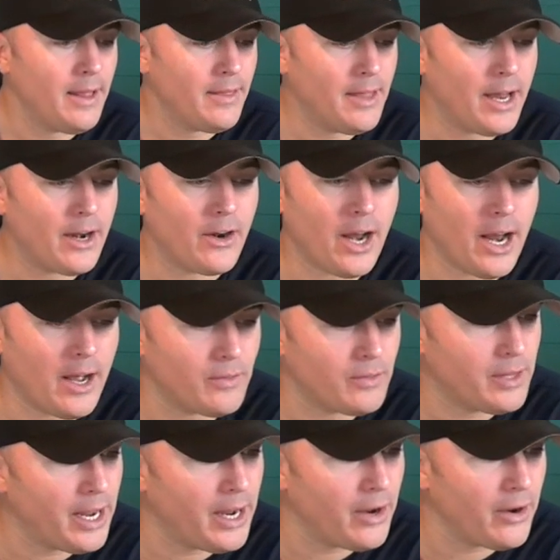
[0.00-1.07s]
that are
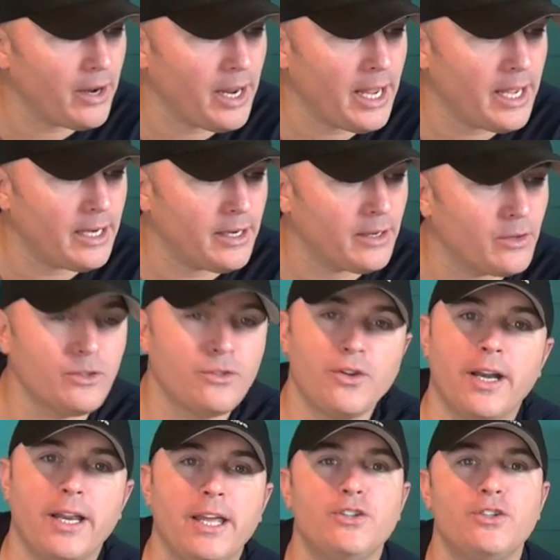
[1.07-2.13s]
out there, and I'm going to
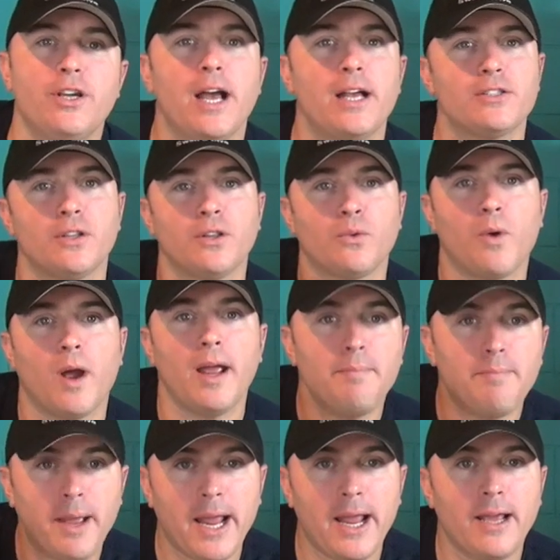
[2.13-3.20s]
try to get you guys on the
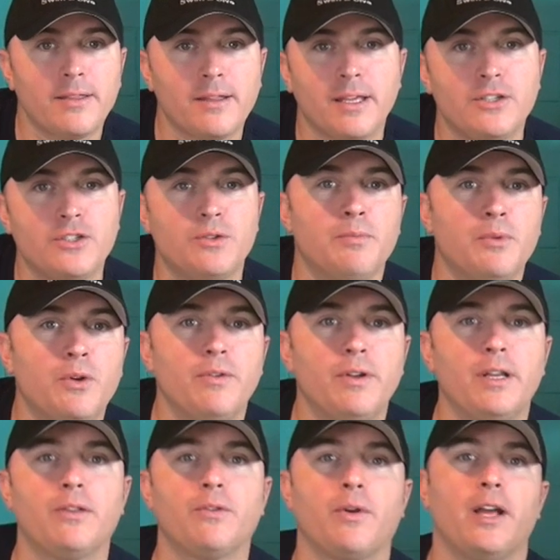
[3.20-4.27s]
right path, get you
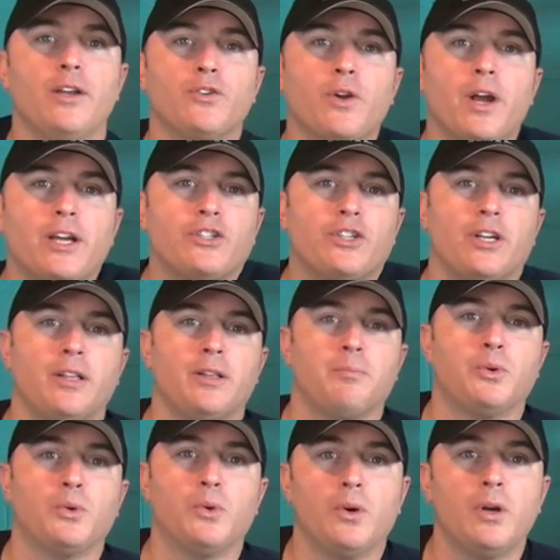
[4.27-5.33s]
moving in the right direction in the
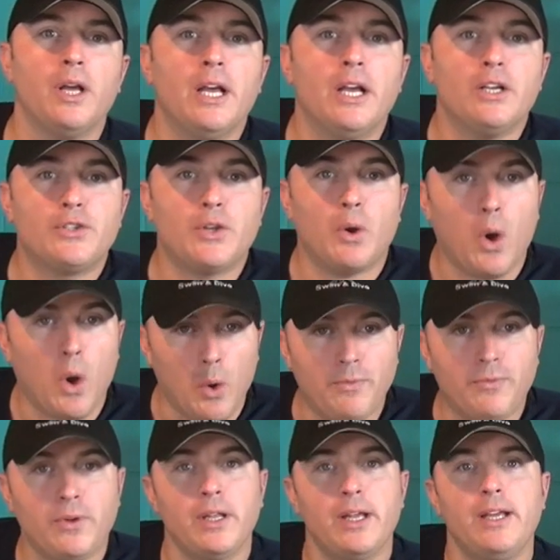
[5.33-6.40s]
pool. So
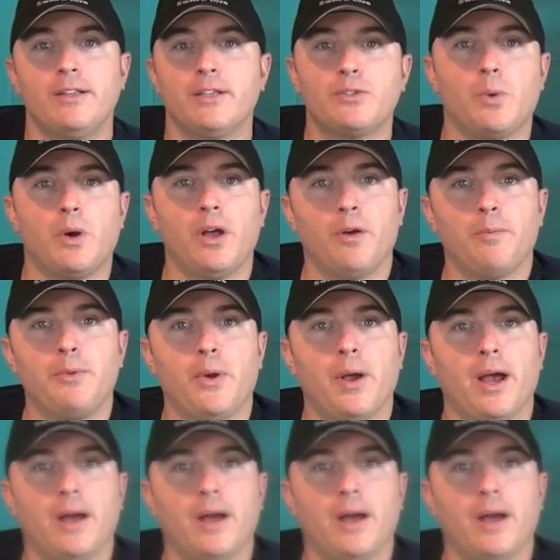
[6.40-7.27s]
hopefully this will help you